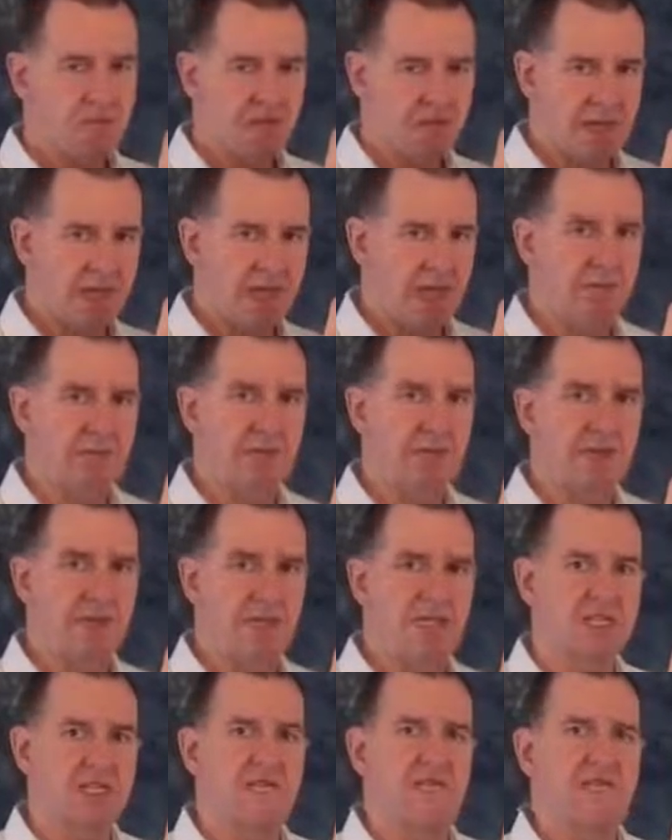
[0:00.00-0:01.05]
Are they in a
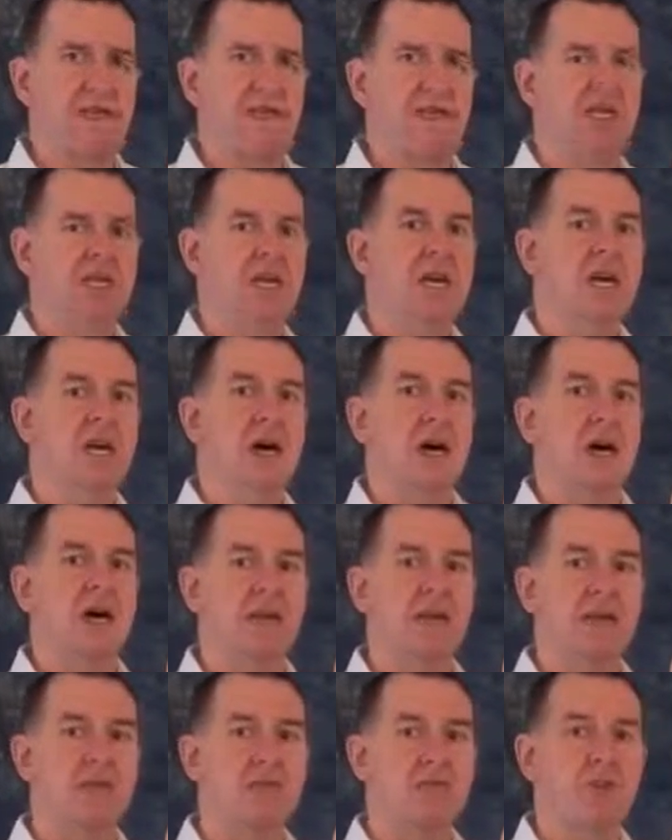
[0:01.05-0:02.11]
manipulation phase?
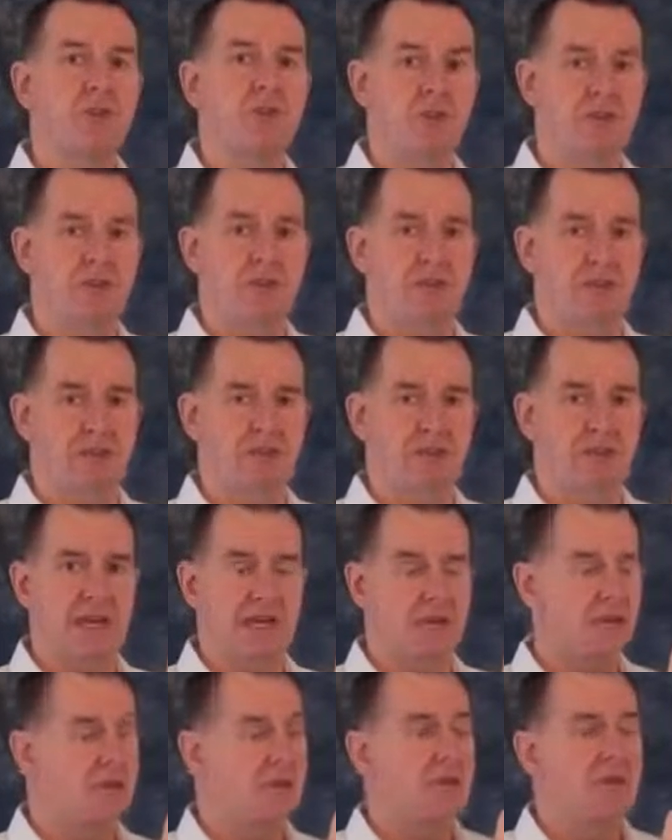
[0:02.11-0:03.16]
Are they in a profit release
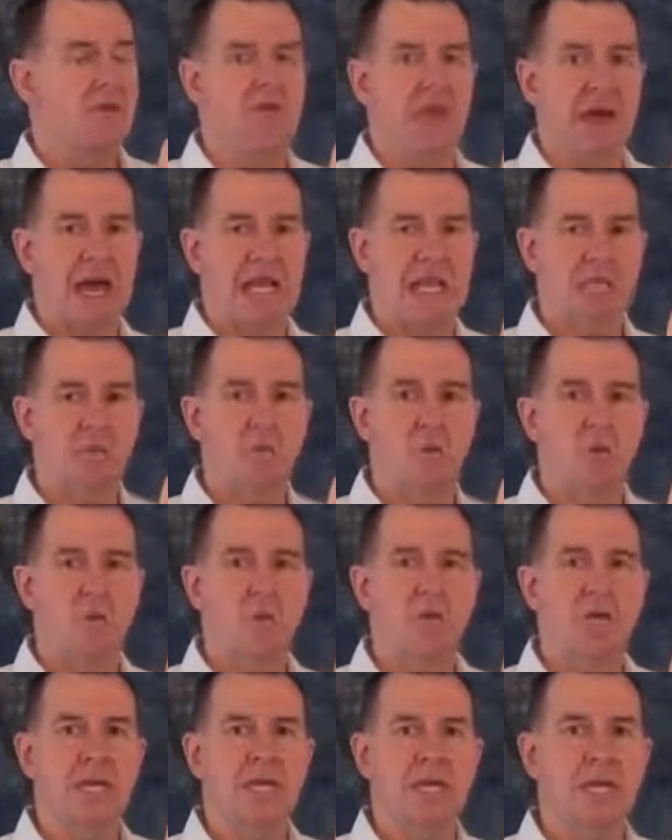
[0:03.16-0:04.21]
phase? That's
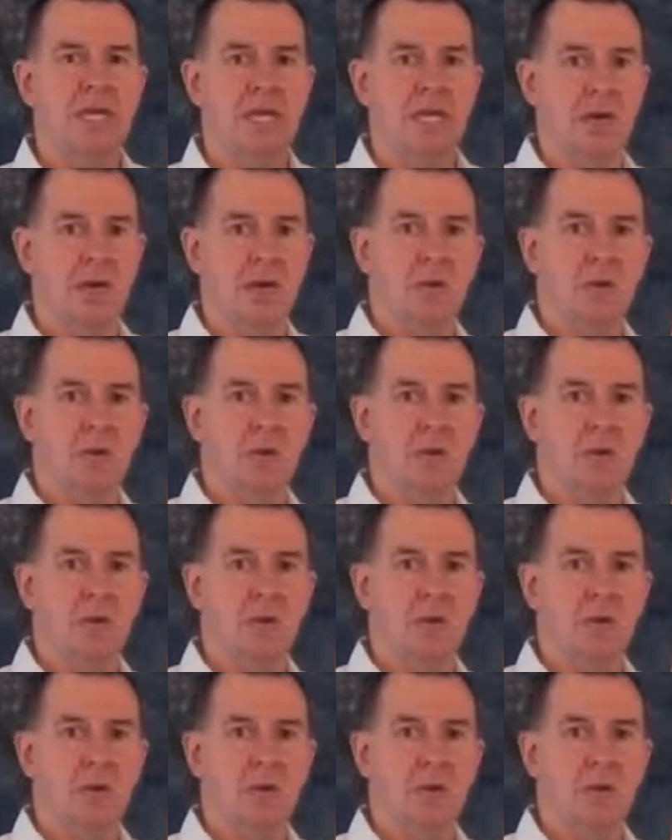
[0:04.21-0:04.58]
what we need to